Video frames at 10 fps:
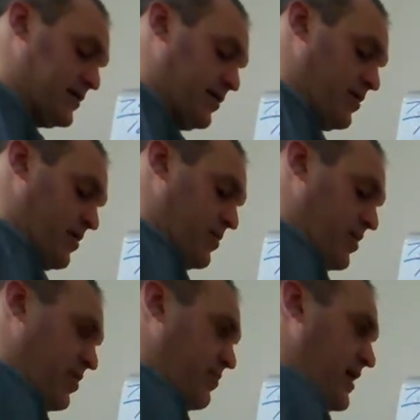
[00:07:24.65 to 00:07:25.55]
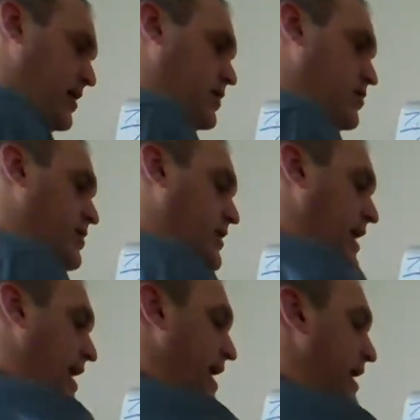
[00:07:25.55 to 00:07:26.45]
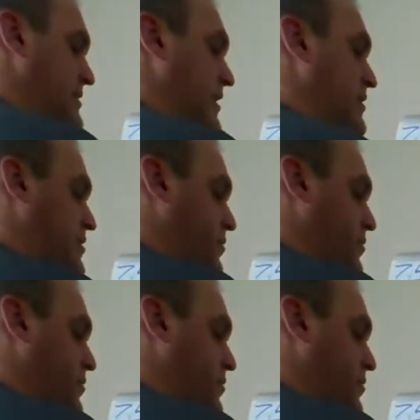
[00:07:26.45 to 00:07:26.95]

to number 3, doing the odds on this